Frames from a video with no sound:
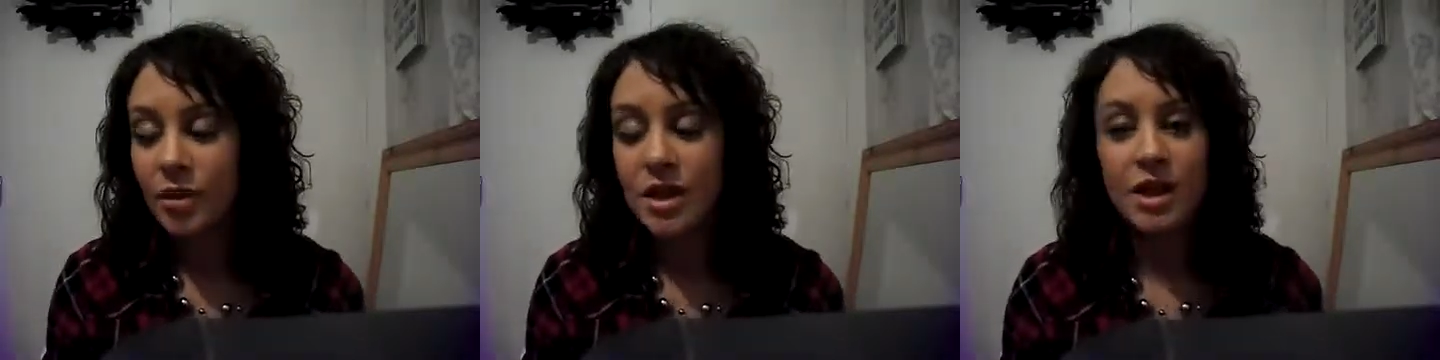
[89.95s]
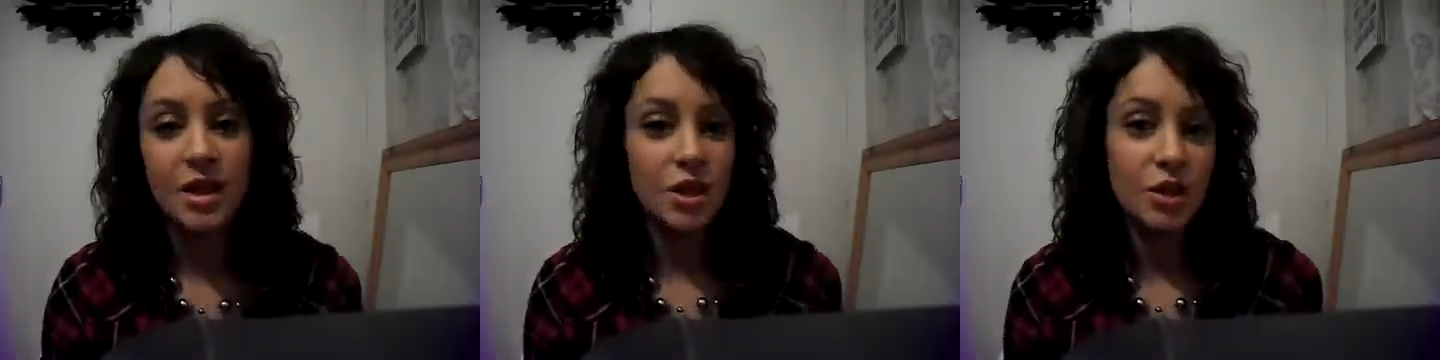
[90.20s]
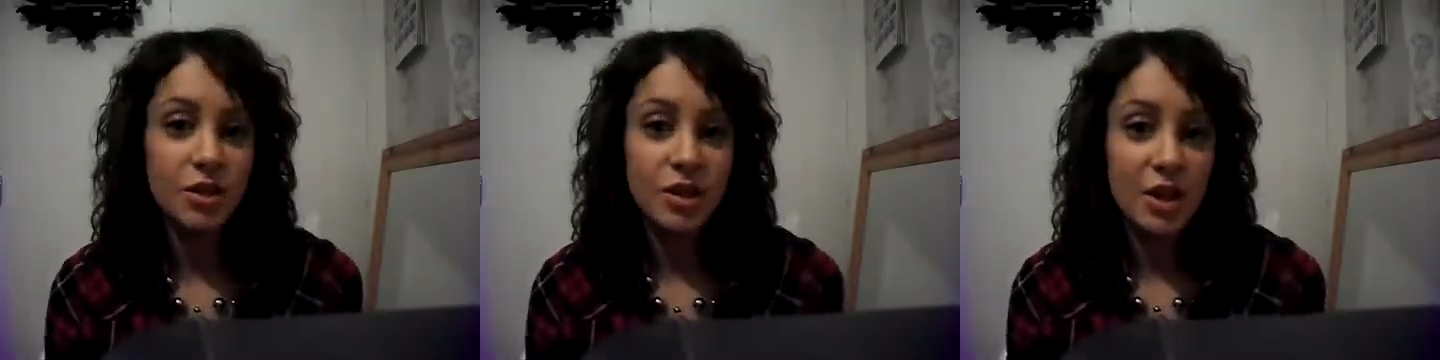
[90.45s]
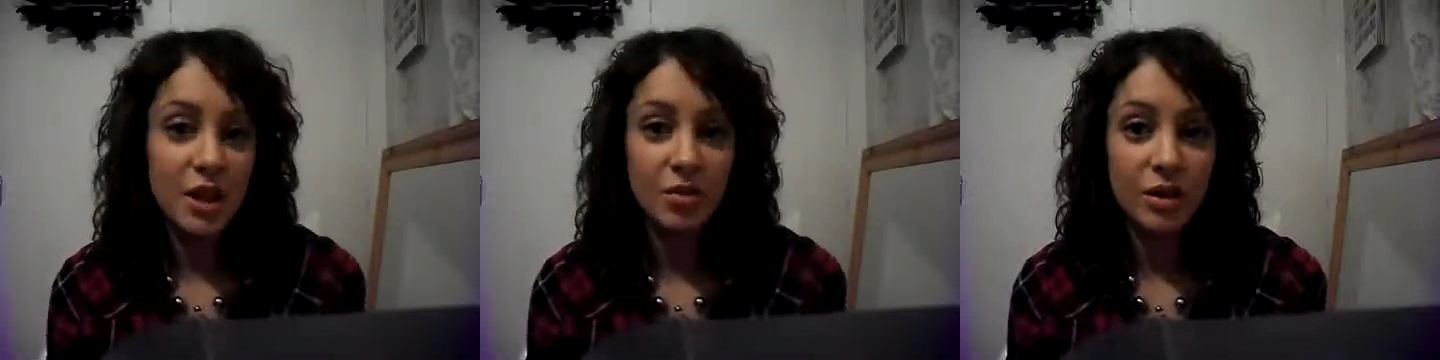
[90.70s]
But you can use
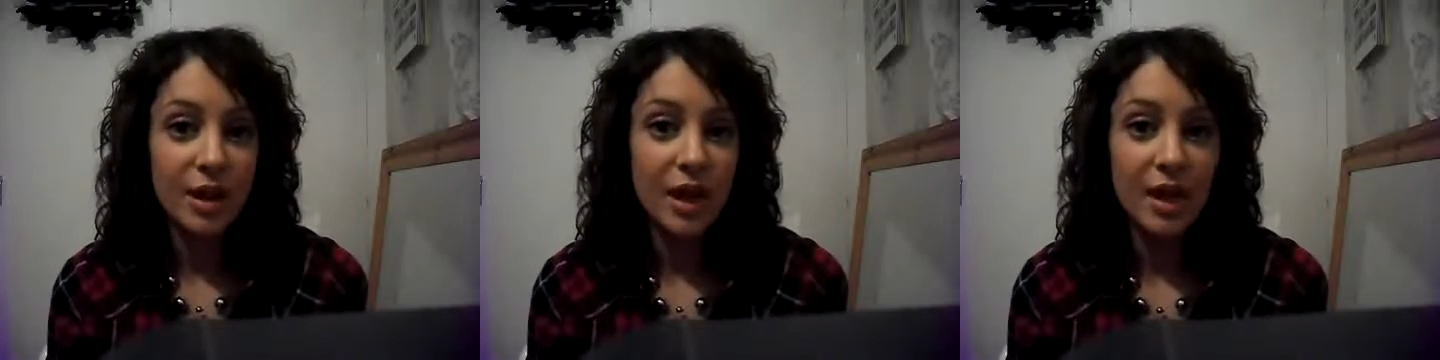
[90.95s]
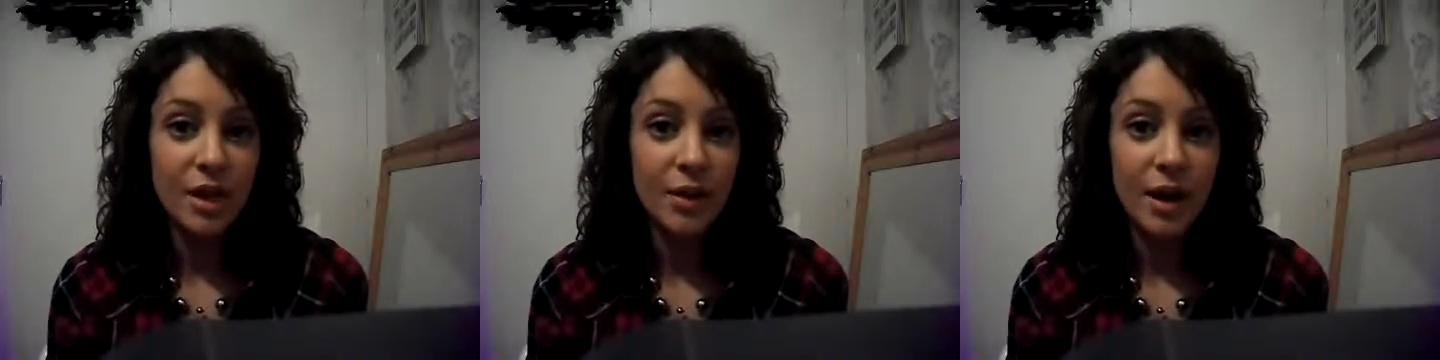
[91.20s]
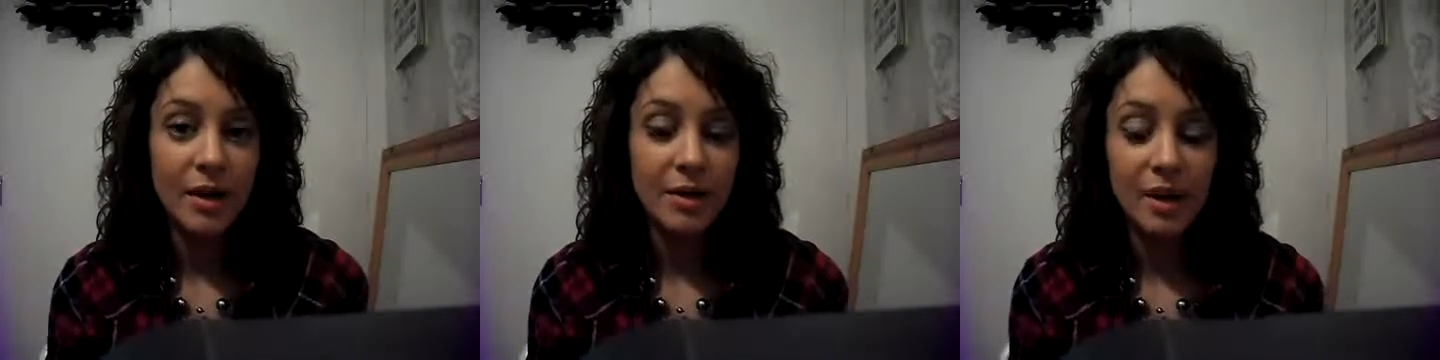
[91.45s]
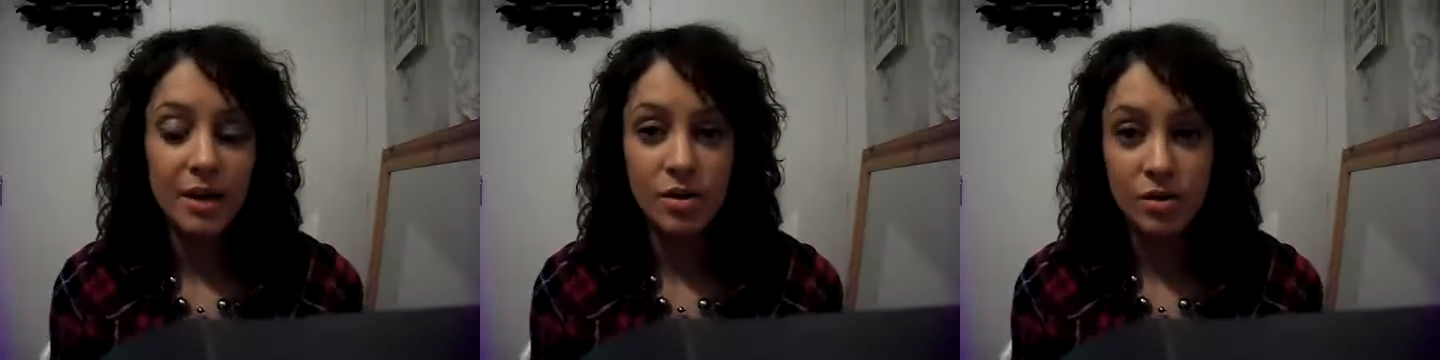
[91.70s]
it generally anyway
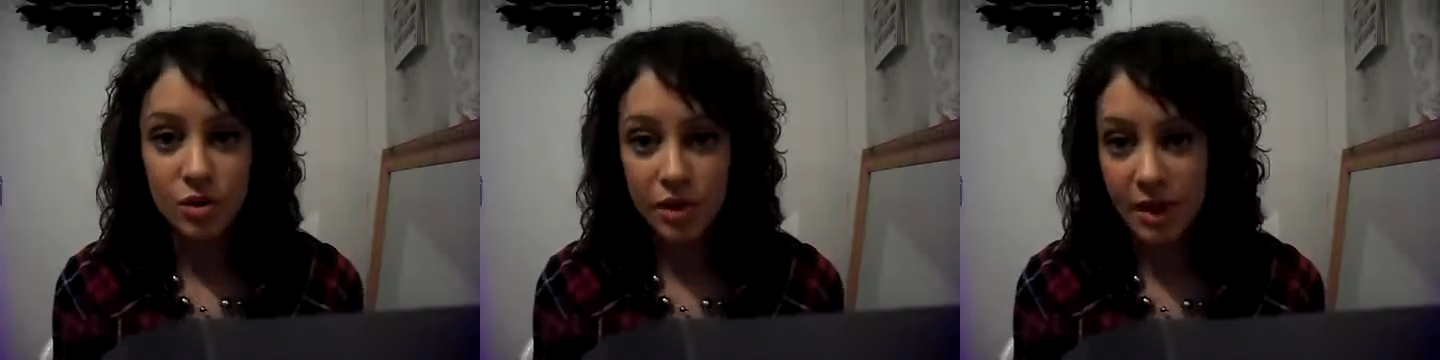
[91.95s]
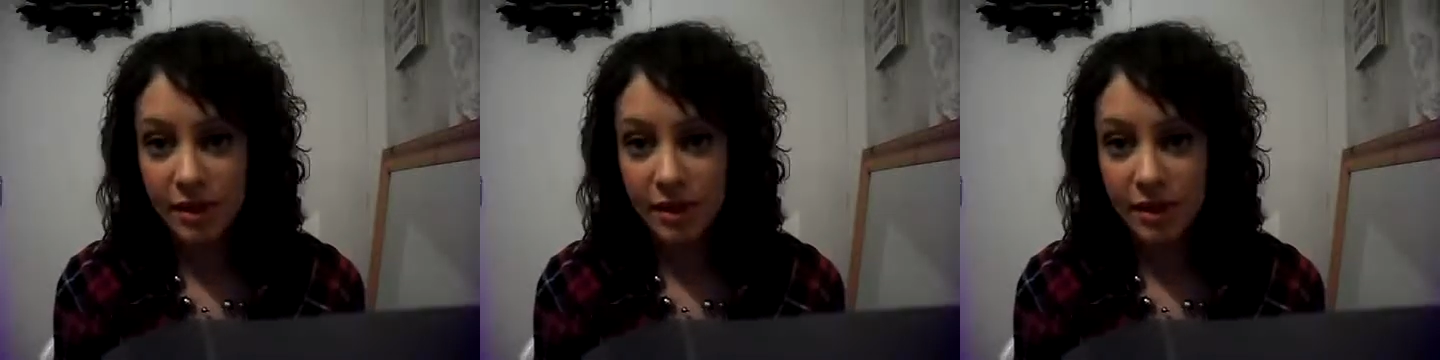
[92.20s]
because it is such